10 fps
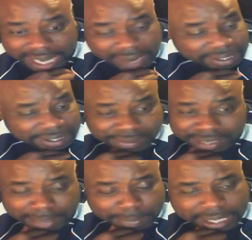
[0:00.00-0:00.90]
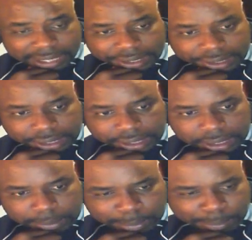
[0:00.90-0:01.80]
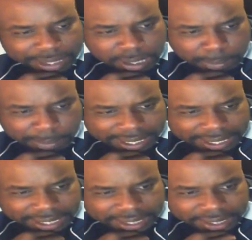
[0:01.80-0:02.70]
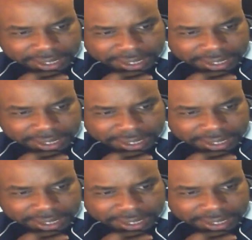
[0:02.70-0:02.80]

have to do that much. But be obedient,